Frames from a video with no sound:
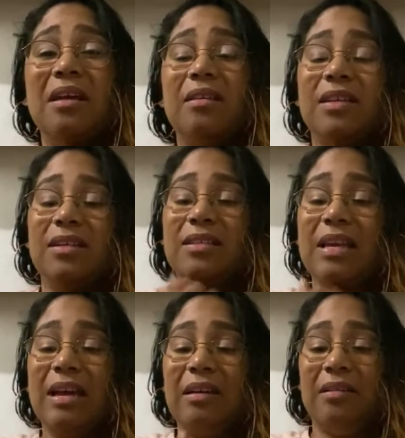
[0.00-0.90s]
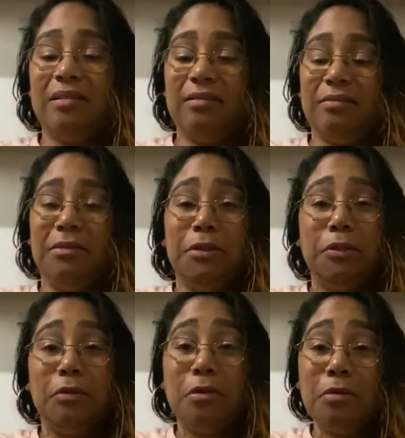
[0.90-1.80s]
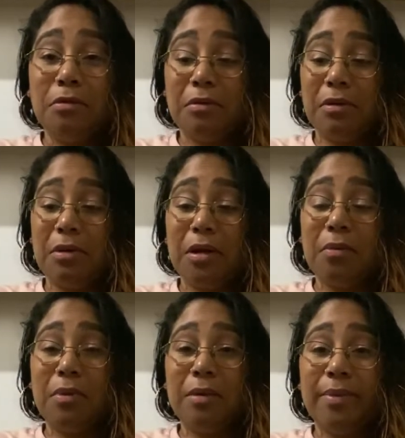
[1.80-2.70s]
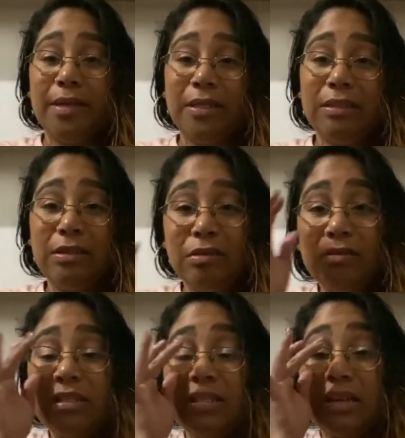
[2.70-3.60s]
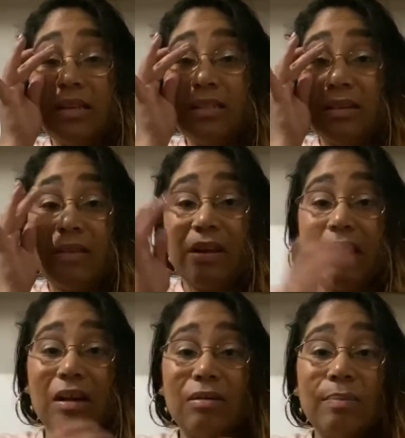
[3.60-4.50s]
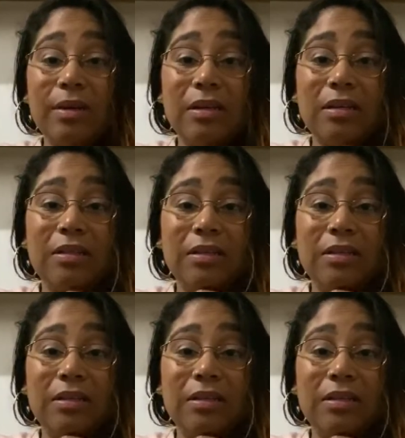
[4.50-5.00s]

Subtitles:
it's like in your throat? I don't want to be, you know, disgusting right now, but